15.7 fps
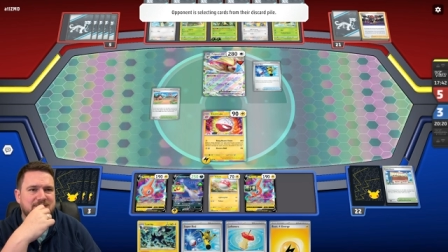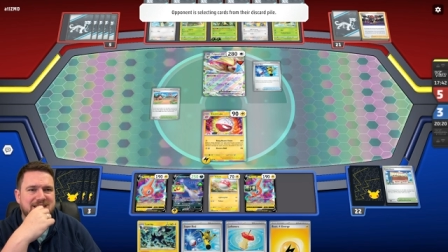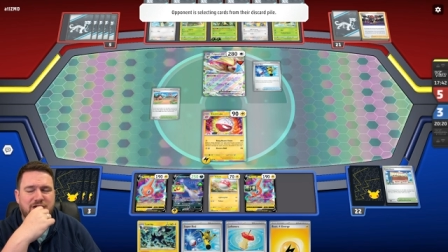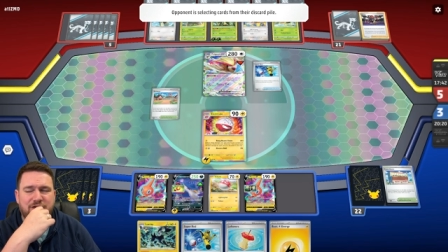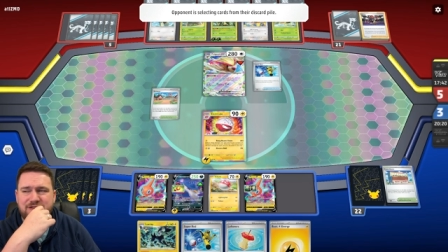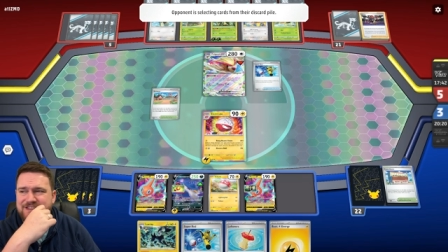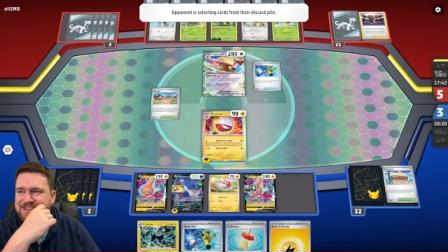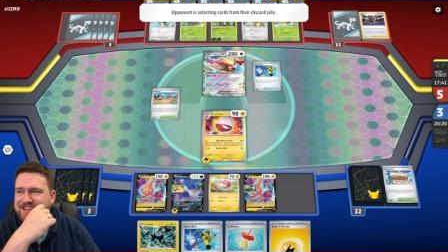
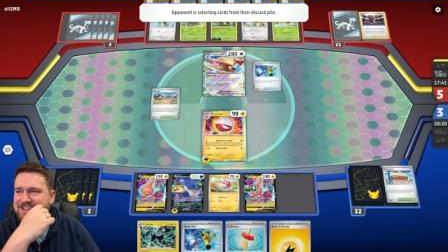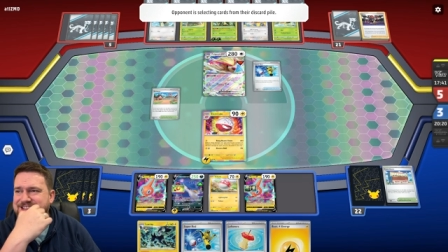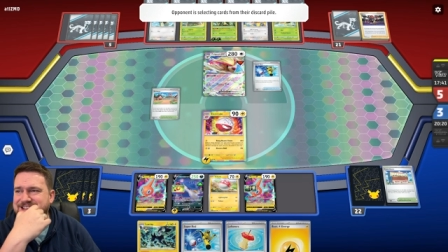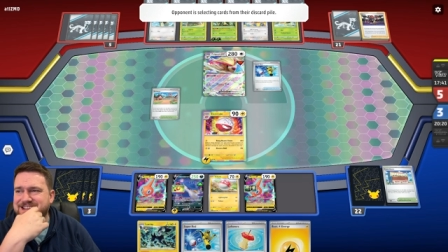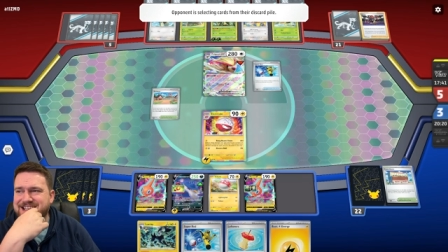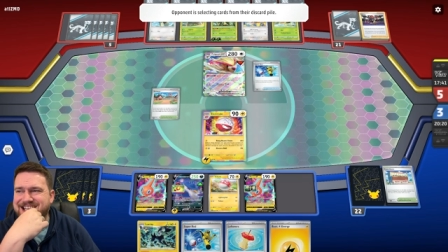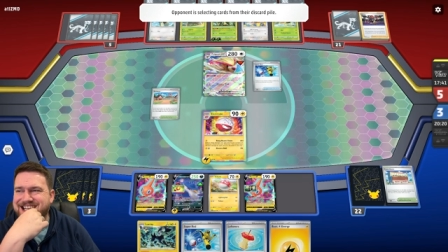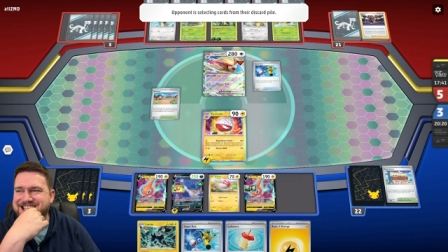obviously
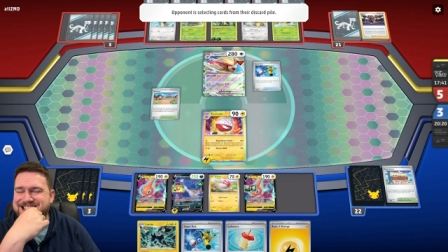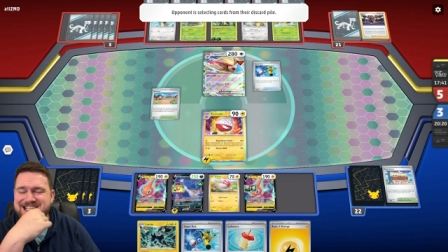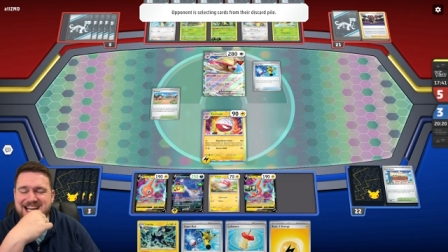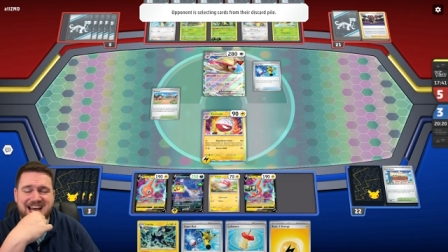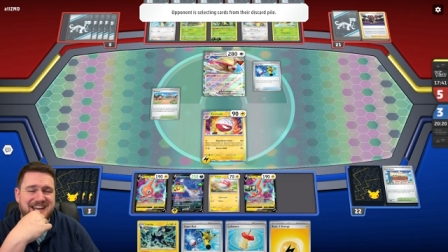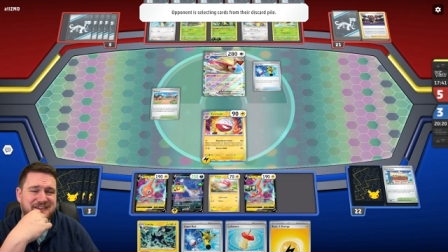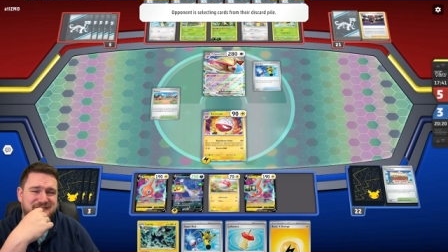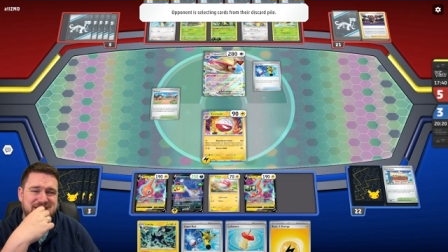dealing a
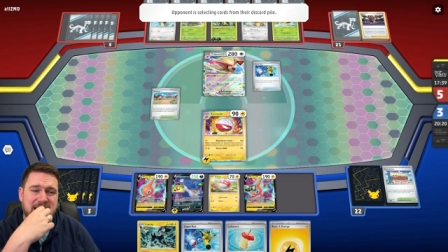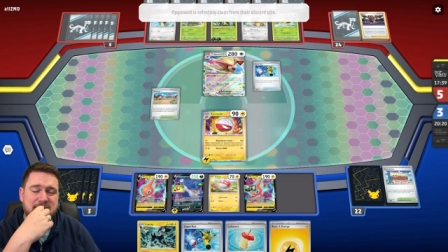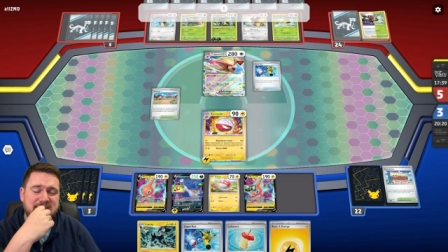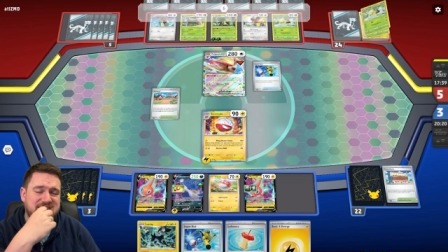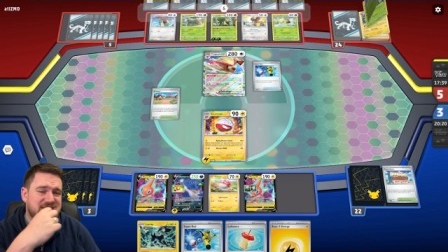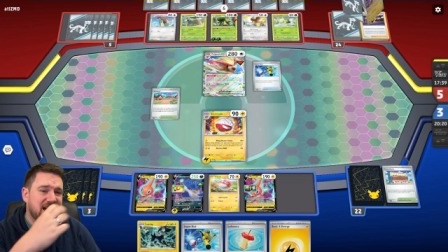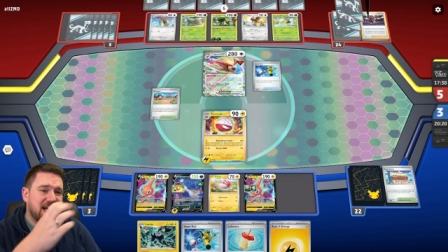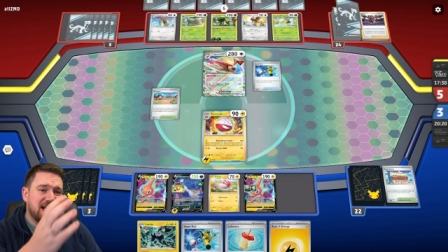ton of
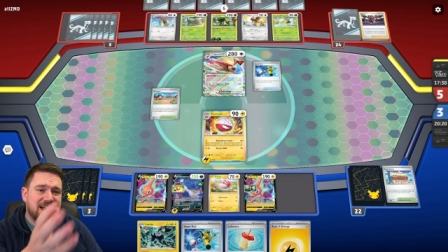damage.